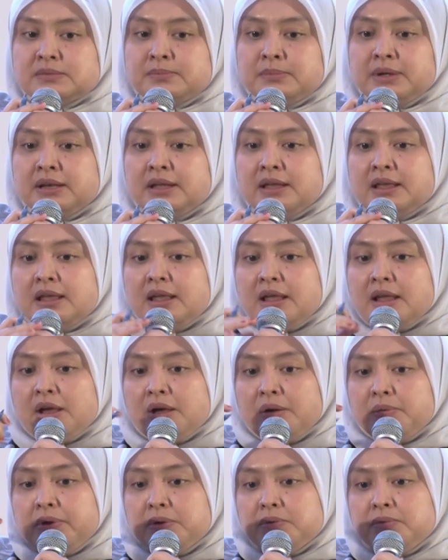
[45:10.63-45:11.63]
But
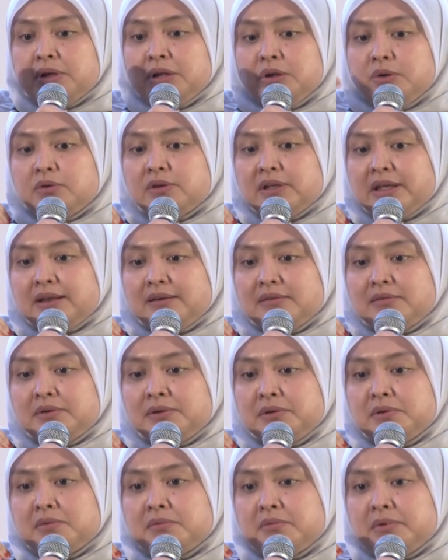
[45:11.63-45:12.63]
we look at,
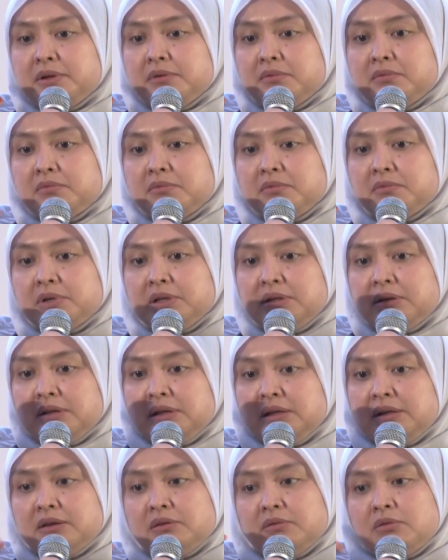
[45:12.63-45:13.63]
when
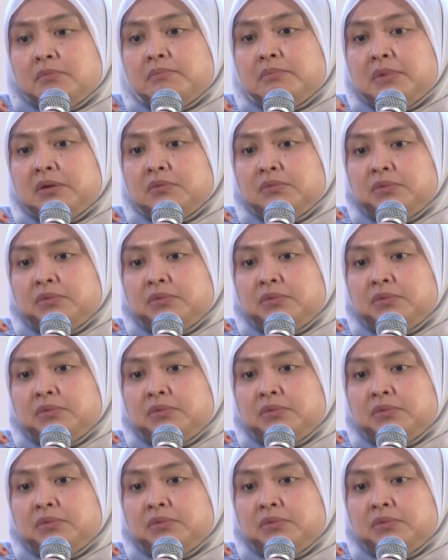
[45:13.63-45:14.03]
in the roadmap,